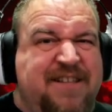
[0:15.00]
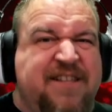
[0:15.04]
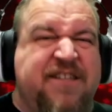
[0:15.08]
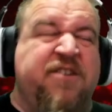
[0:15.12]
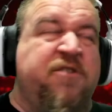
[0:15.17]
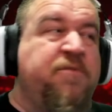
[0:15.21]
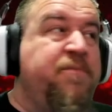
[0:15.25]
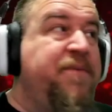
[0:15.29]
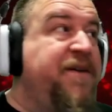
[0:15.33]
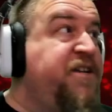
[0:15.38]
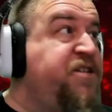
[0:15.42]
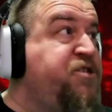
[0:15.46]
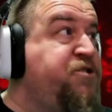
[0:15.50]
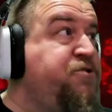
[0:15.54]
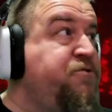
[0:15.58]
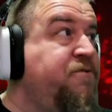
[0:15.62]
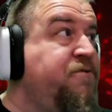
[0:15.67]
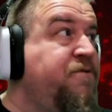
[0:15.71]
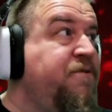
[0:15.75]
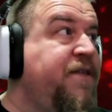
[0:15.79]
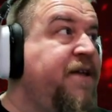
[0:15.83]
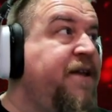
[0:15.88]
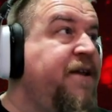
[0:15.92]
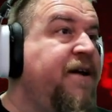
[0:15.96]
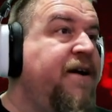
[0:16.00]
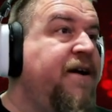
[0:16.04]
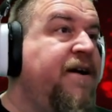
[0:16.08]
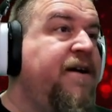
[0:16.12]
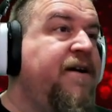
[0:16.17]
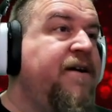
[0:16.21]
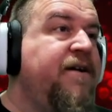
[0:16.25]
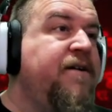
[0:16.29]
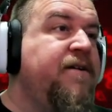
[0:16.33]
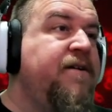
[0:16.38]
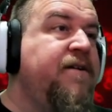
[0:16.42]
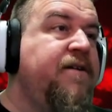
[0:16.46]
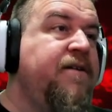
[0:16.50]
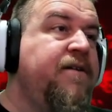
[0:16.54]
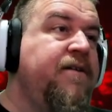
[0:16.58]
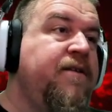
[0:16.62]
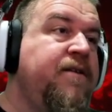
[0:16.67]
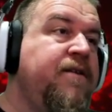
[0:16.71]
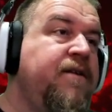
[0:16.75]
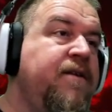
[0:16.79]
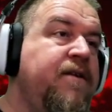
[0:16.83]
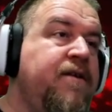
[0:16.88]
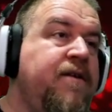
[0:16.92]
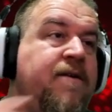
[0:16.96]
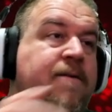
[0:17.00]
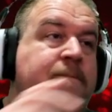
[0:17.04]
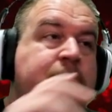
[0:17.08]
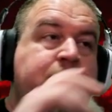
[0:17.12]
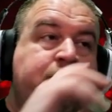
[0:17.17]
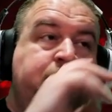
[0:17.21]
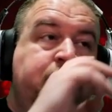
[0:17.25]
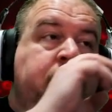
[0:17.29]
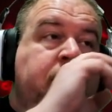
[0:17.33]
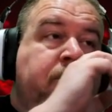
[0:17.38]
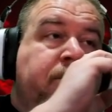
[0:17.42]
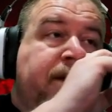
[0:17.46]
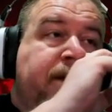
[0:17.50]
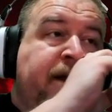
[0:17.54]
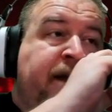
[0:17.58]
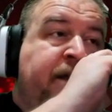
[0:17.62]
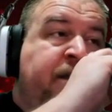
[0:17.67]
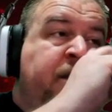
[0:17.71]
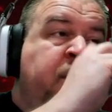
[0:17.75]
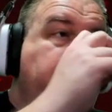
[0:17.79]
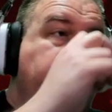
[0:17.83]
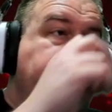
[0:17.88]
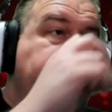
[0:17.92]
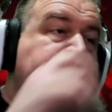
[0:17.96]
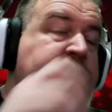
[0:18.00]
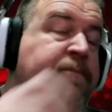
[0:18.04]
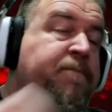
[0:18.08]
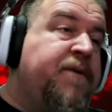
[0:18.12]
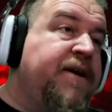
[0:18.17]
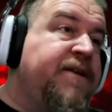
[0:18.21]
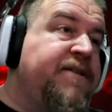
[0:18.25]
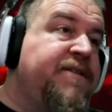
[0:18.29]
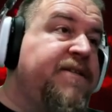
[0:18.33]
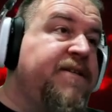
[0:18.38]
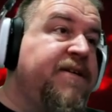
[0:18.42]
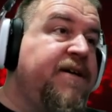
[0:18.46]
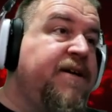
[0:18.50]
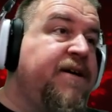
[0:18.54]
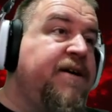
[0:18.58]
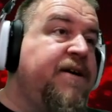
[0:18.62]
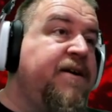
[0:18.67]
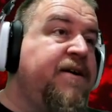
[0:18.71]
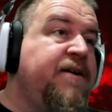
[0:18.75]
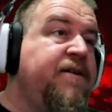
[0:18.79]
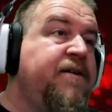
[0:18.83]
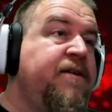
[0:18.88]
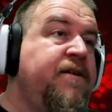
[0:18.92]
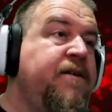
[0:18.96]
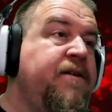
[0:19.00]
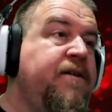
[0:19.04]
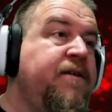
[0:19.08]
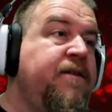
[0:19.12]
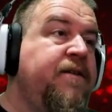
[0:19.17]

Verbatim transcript: A little bit truer than uh, what I had hoped, but uh,